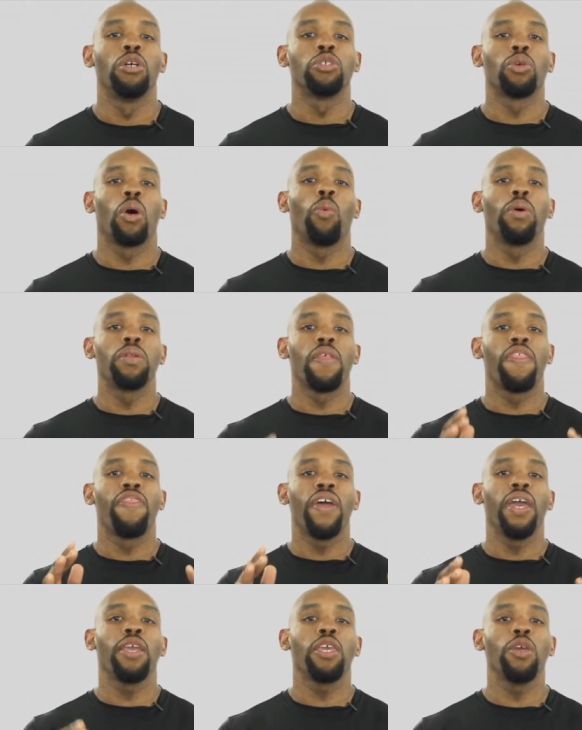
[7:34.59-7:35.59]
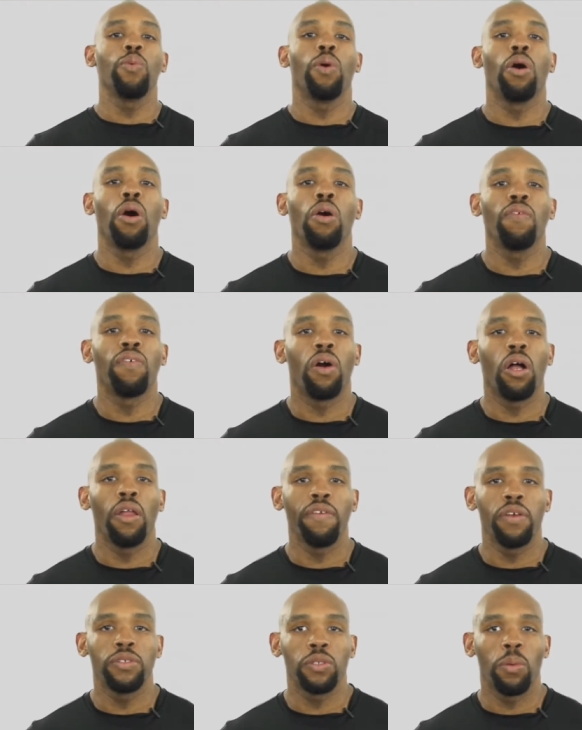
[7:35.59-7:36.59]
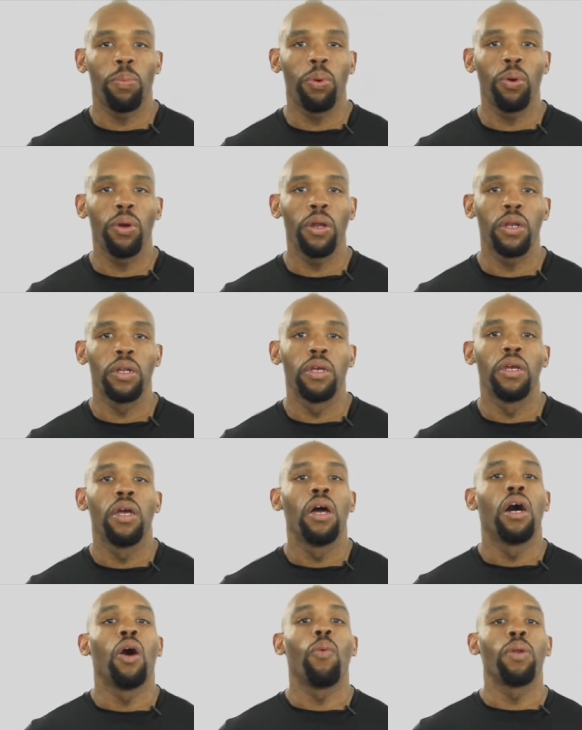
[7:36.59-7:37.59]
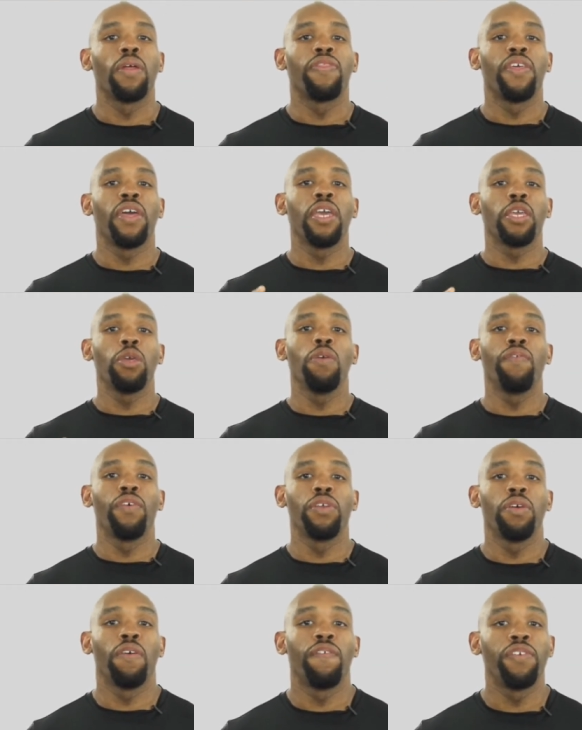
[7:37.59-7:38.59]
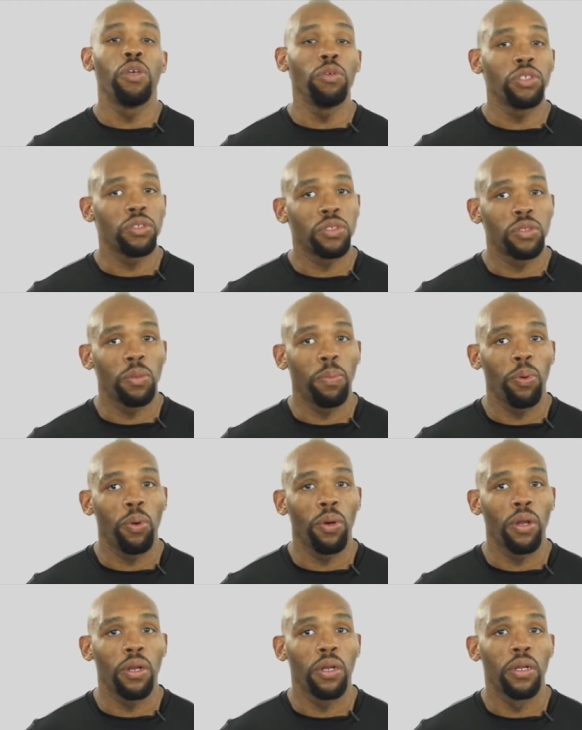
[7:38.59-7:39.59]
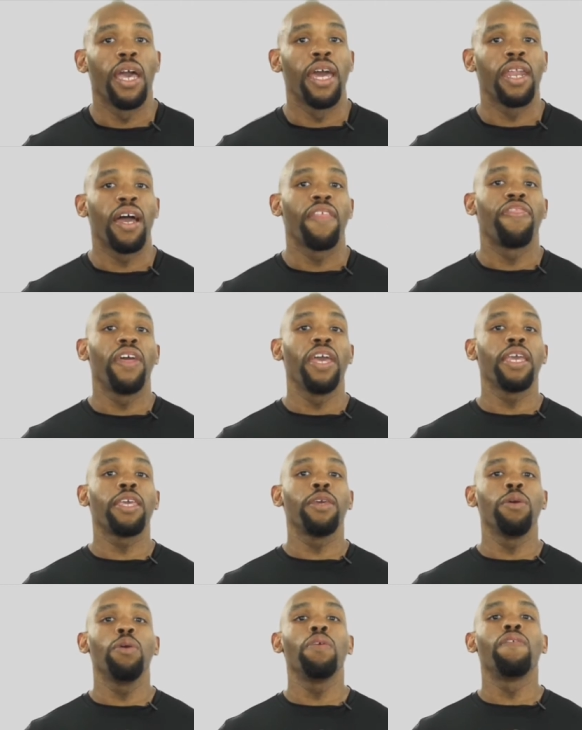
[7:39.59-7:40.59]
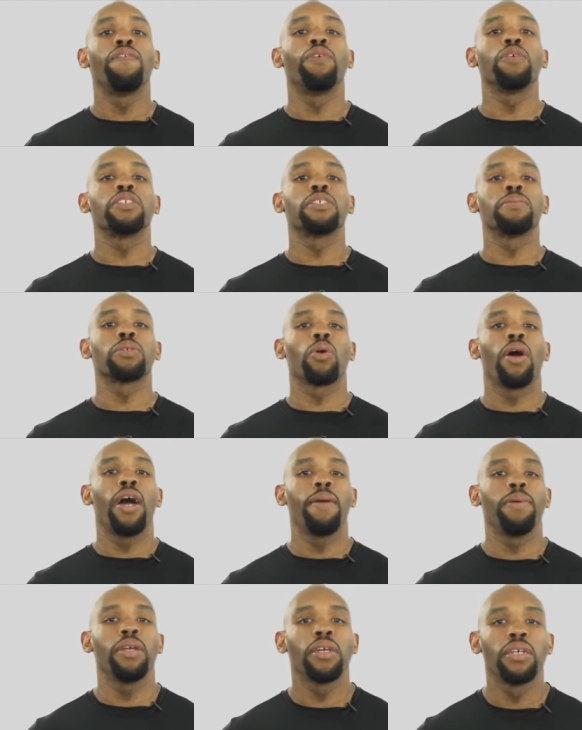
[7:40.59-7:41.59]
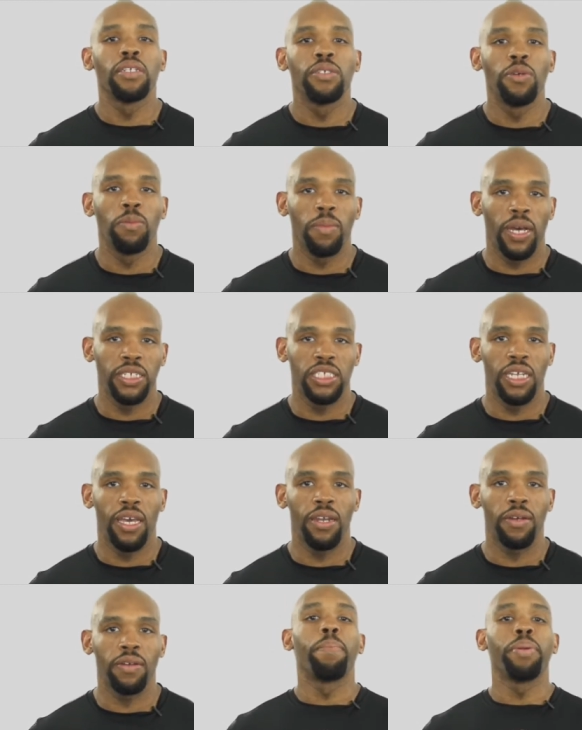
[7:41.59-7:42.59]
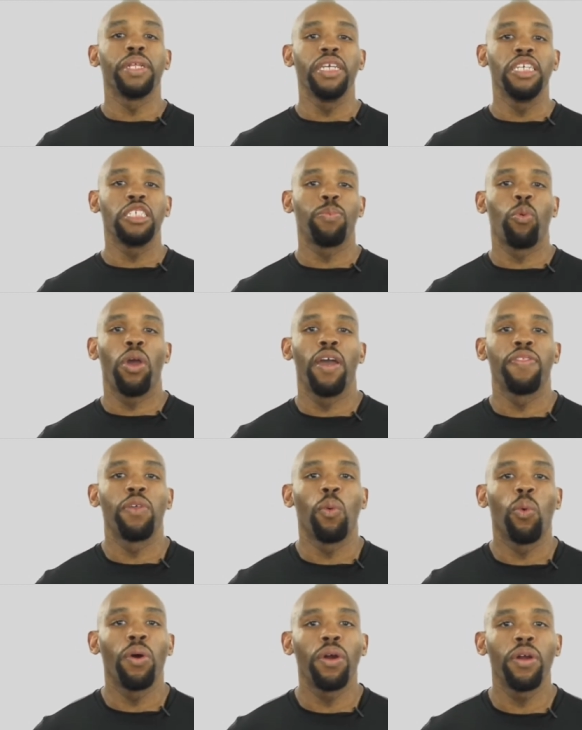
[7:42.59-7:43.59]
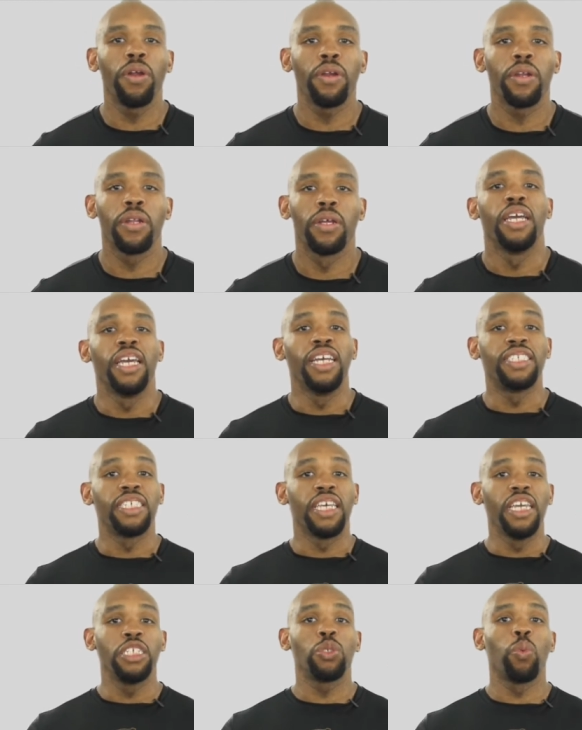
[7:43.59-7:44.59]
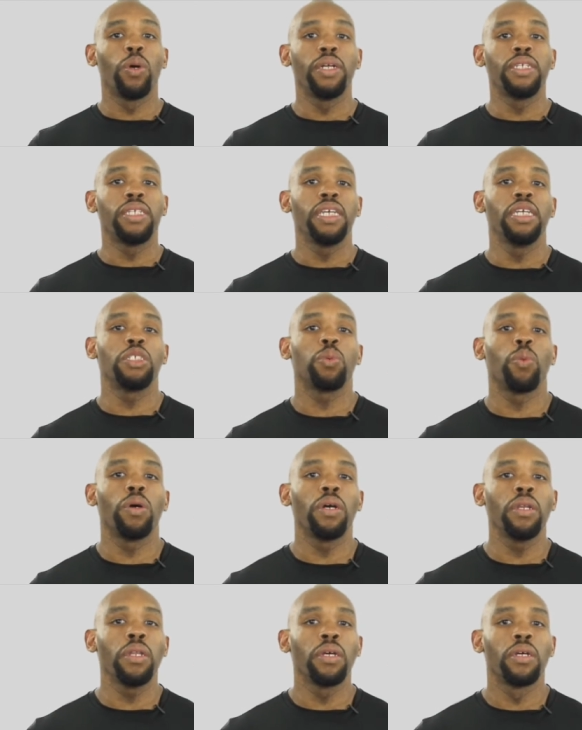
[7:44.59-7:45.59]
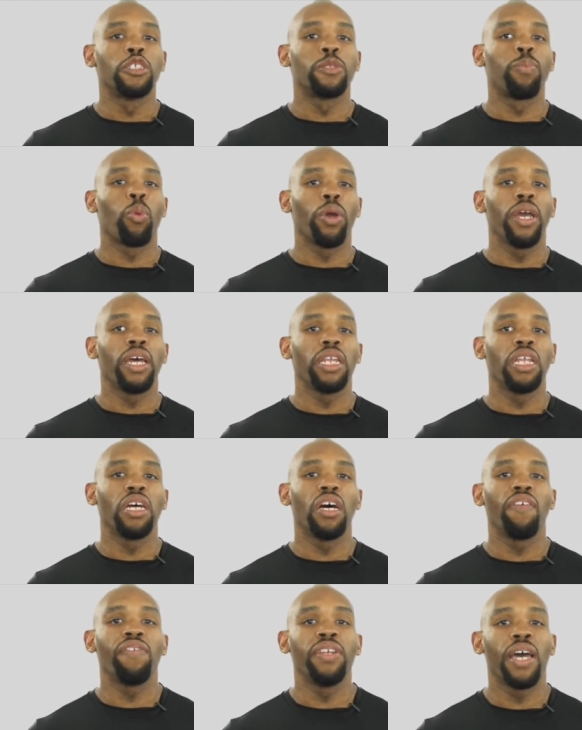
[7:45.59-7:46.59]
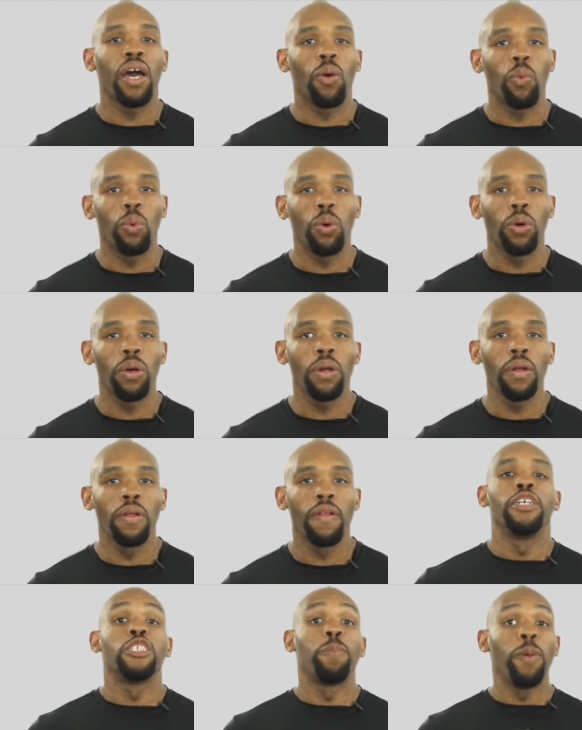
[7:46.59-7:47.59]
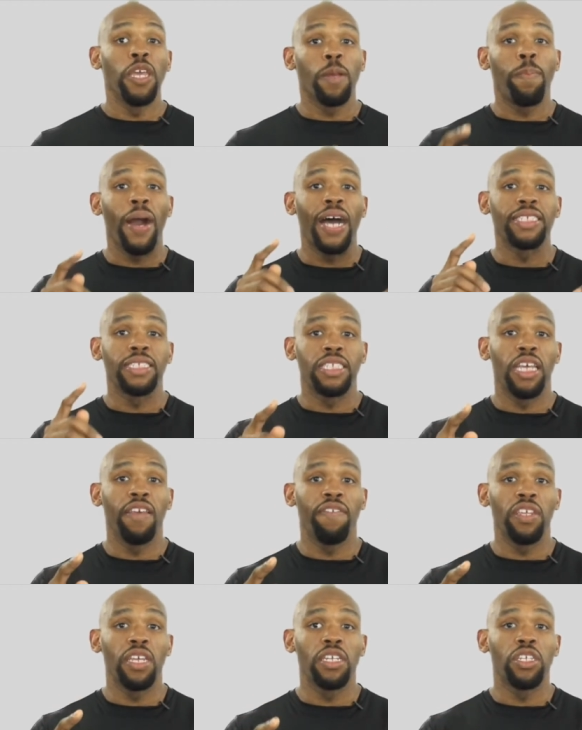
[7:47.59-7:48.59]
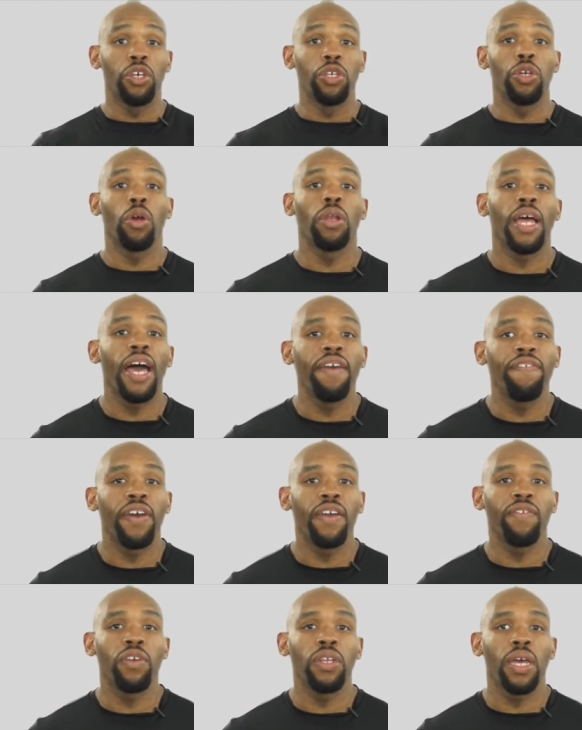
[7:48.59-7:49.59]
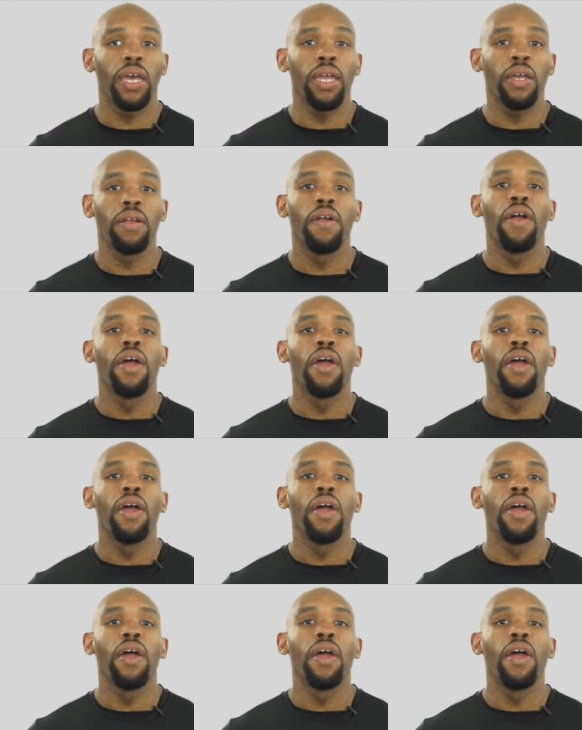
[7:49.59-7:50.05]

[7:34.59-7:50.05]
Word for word: So I want to thank you all for all of your support. I want to thank you for your future support, and I thank you for subscribing to my channel. Please spread the word. It's each one teach one. Spread love, not war. Speak positivity into your life every day,